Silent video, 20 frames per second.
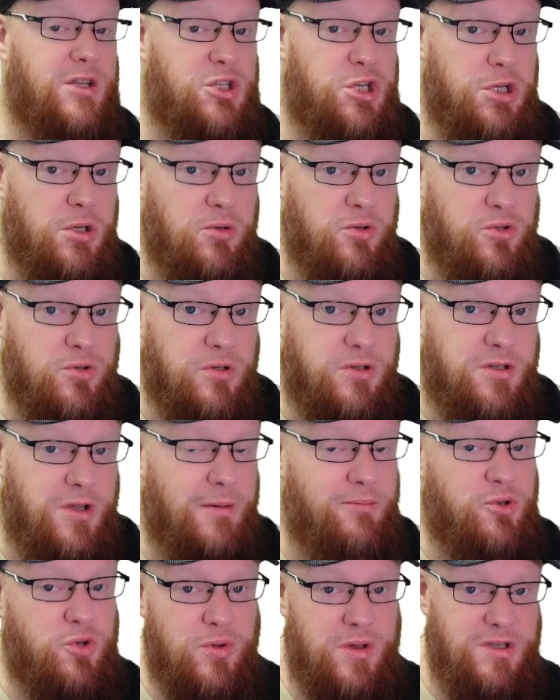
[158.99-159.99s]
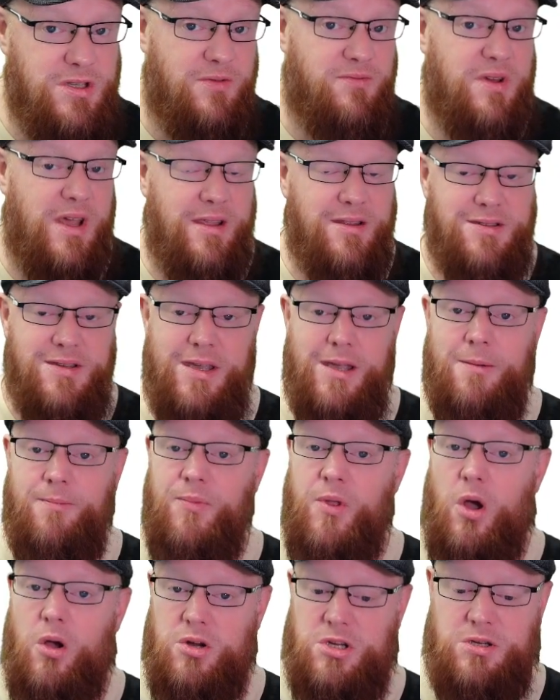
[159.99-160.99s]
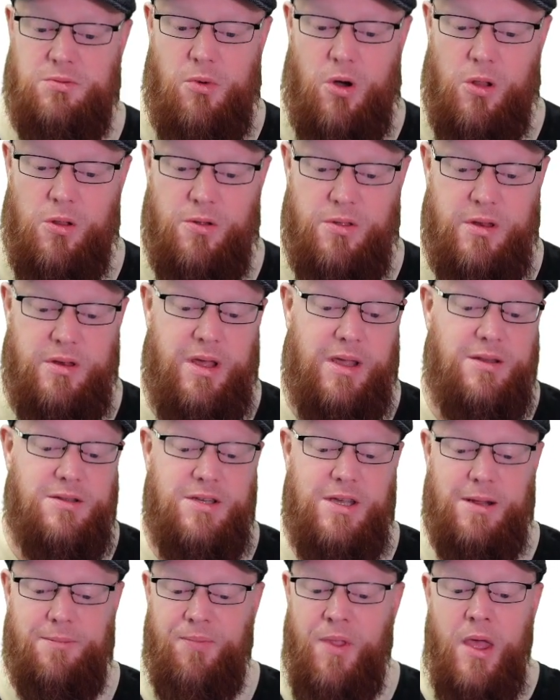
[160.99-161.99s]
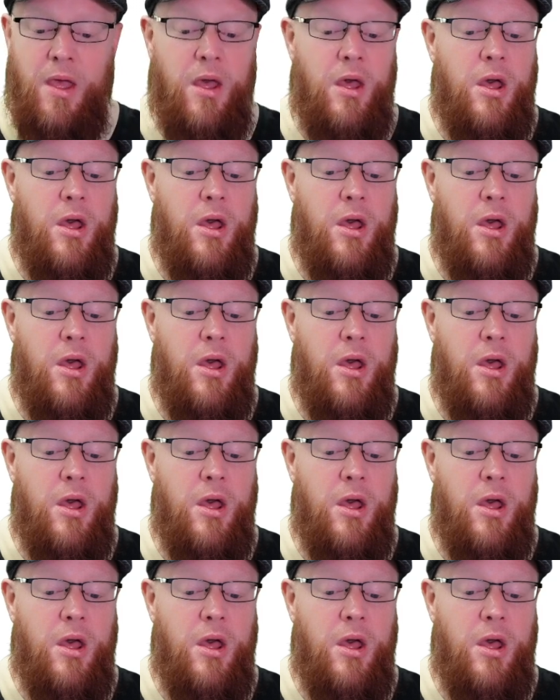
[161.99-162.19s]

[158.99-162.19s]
subtrees of 19 are smaller than 19.